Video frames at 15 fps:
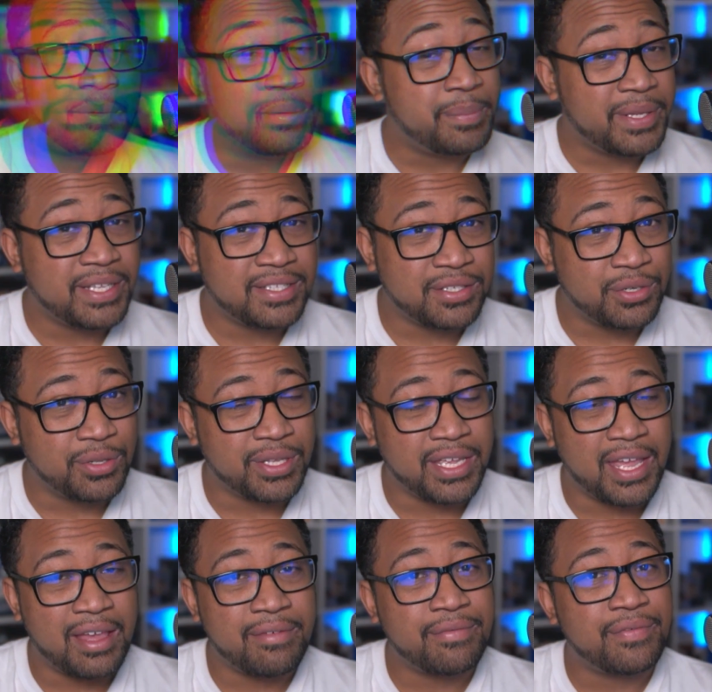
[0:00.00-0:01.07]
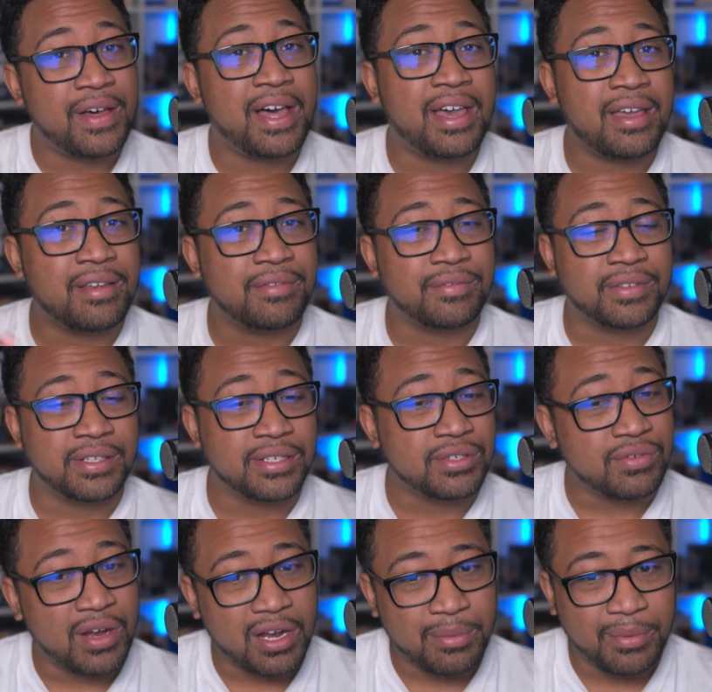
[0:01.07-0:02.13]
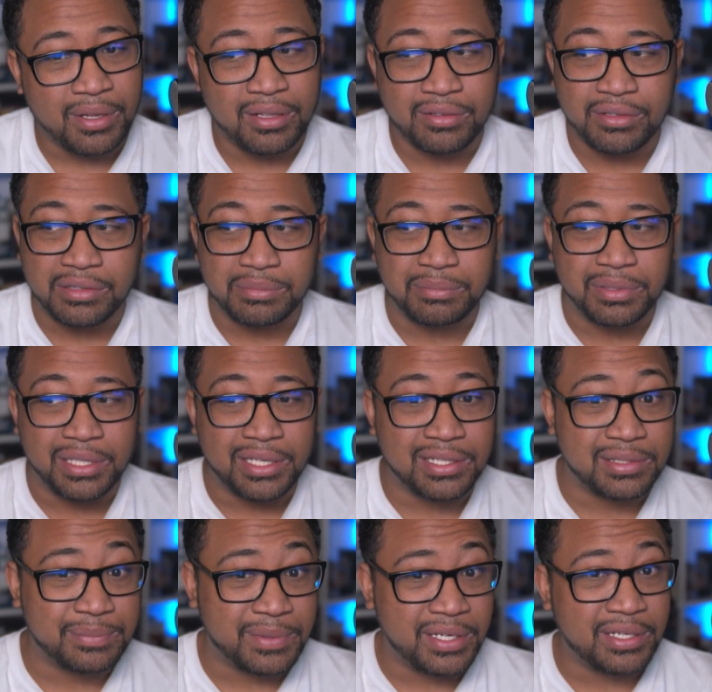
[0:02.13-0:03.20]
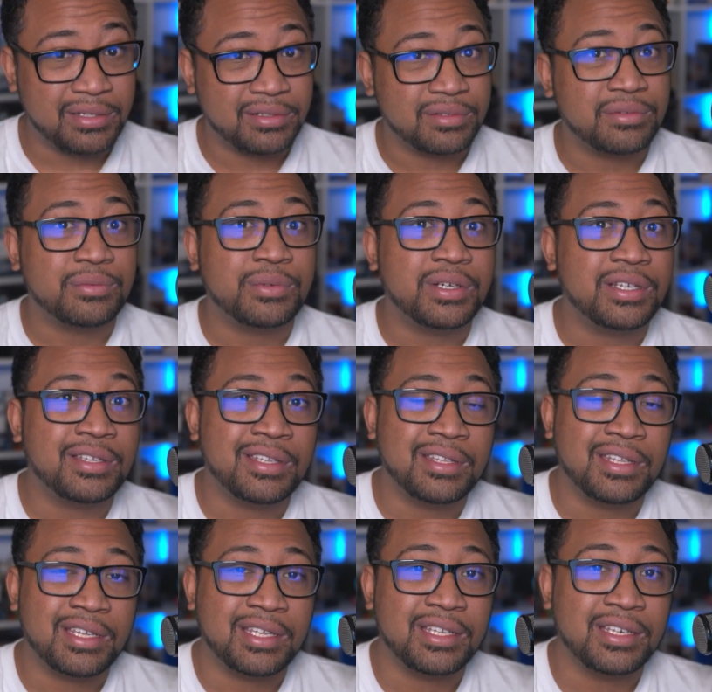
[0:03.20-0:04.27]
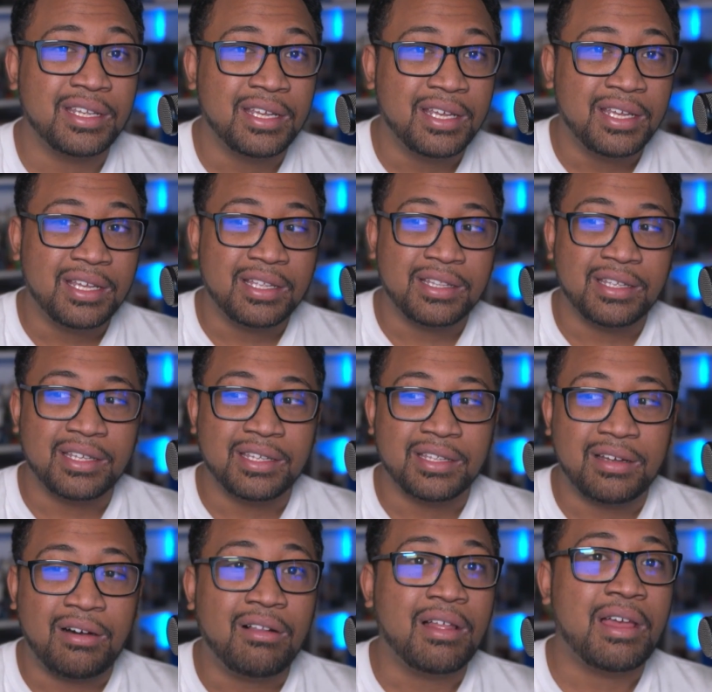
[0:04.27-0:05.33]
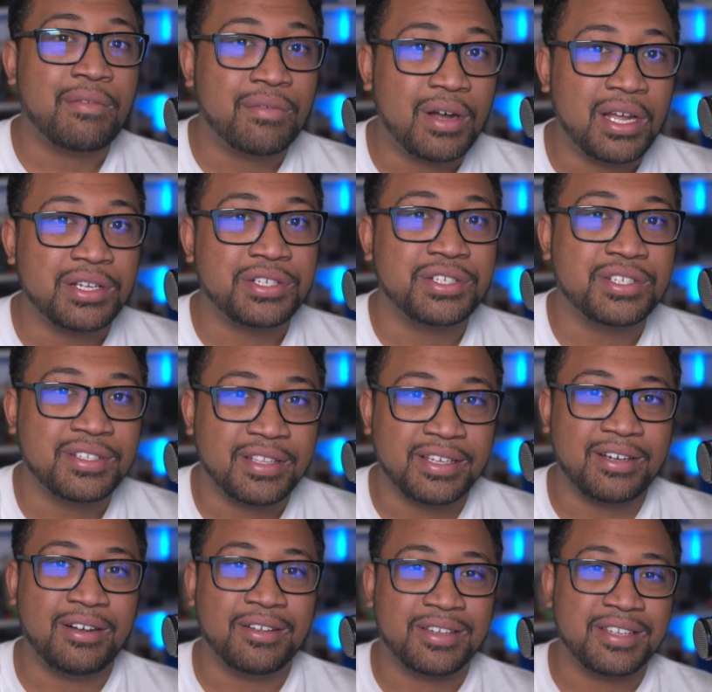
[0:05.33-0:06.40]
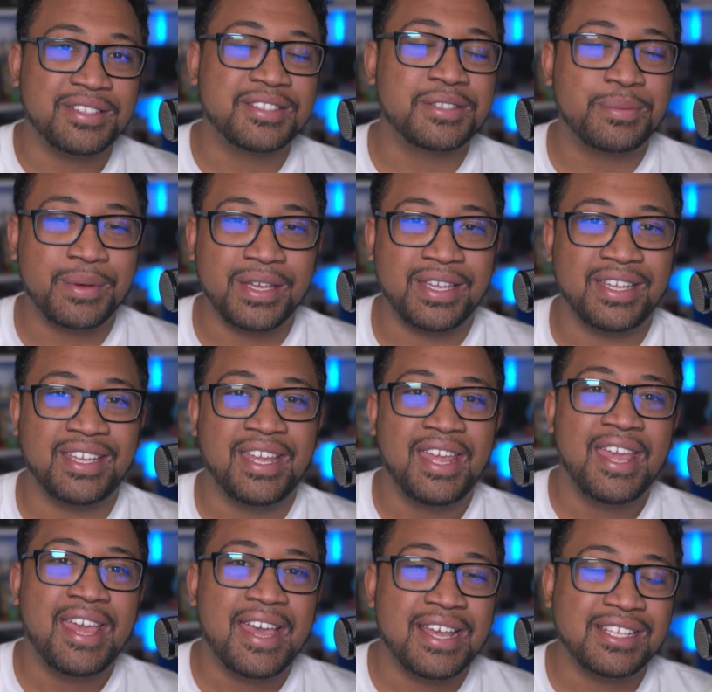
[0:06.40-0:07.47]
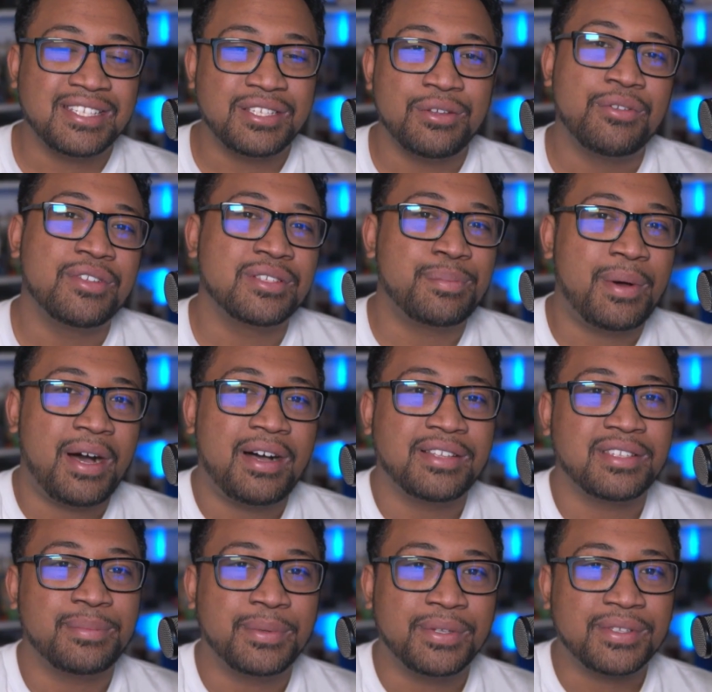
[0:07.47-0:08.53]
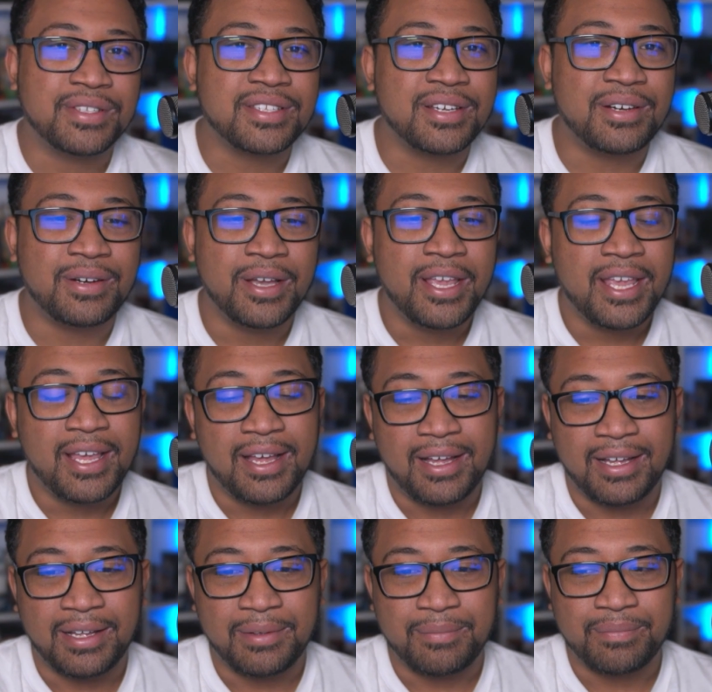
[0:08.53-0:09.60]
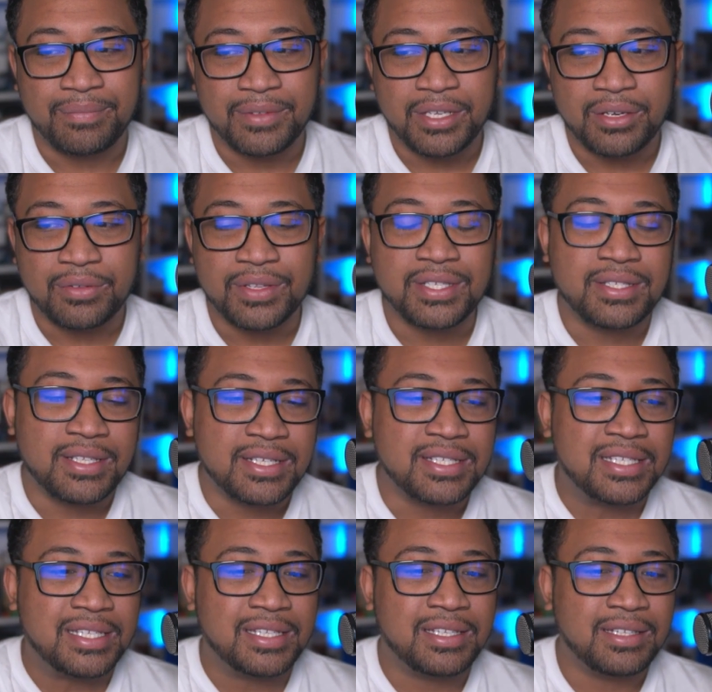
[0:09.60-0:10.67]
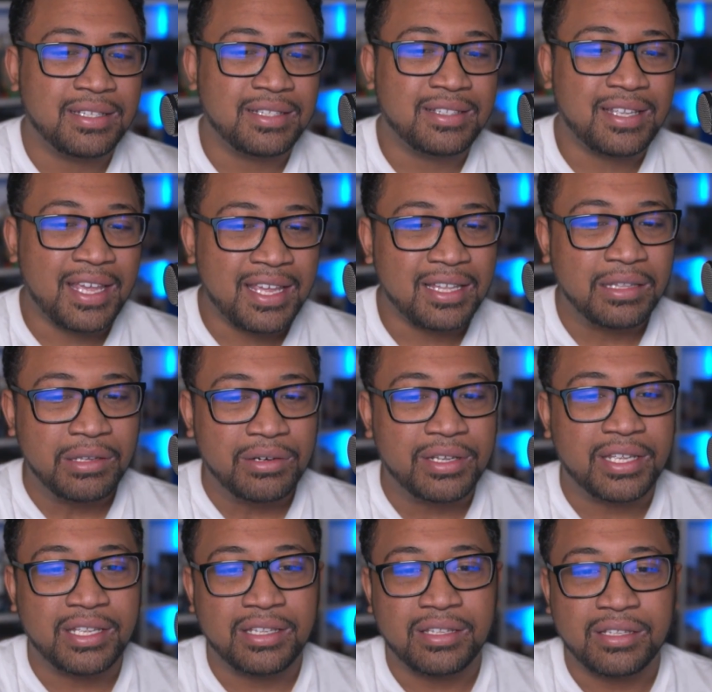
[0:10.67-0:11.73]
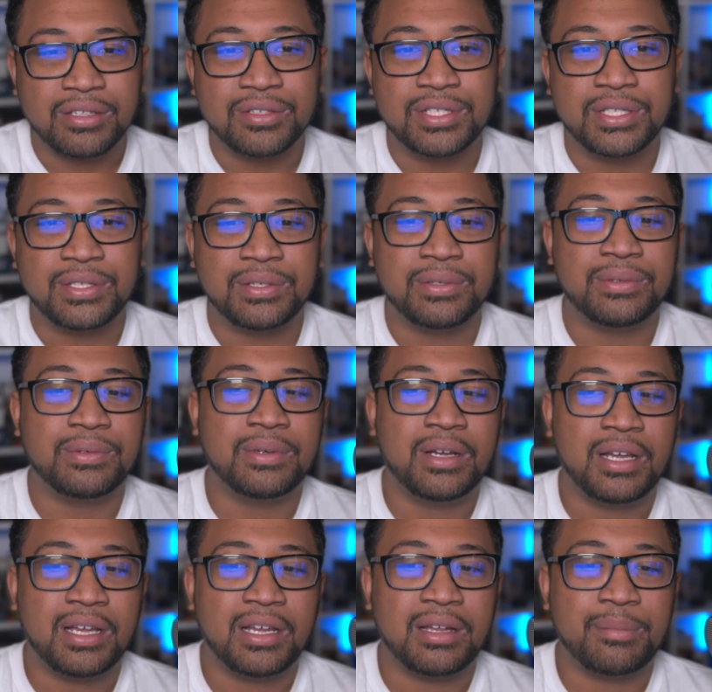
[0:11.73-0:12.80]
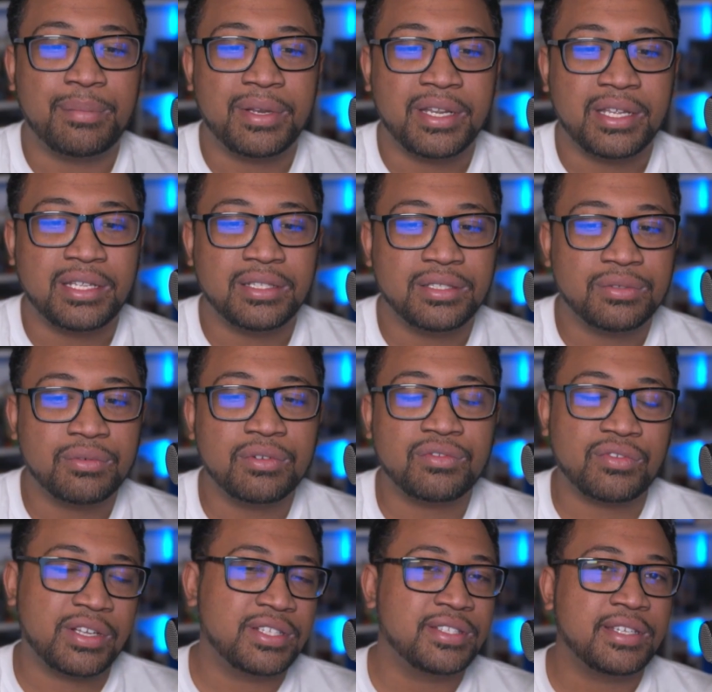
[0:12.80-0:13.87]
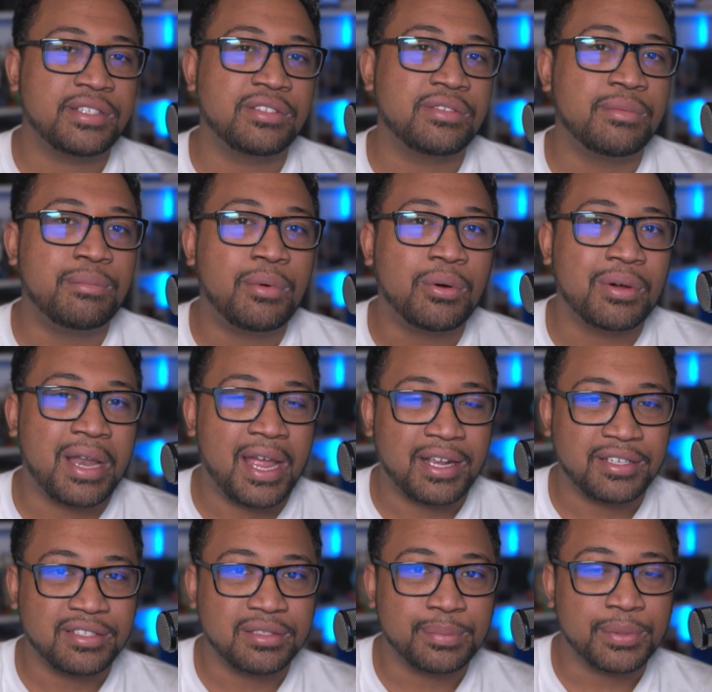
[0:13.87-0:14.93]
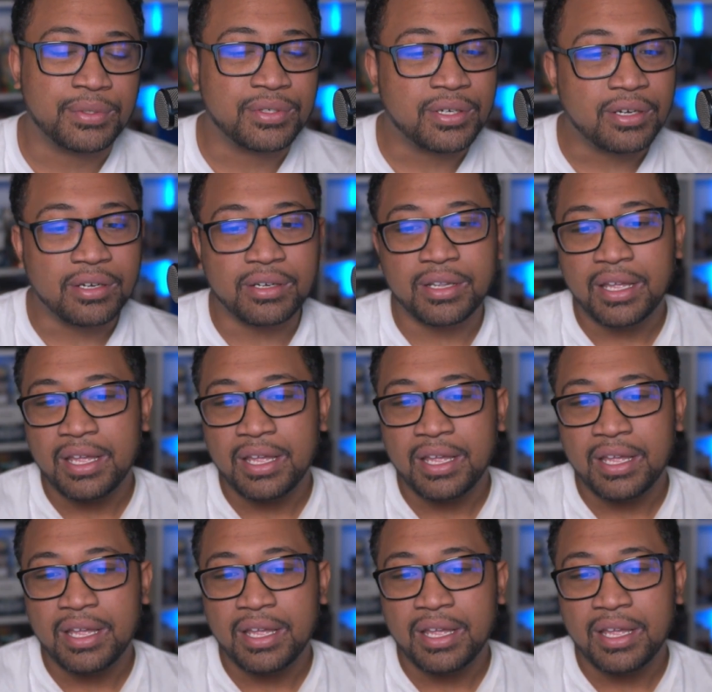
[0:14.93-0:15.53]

Piece, you only have 5. In Dragon Ball, you can play as many as you want, and they can all have rush. They all can swing as soon as possible. So, this does take a little getting used to, but it sort of translates to more actions per turn,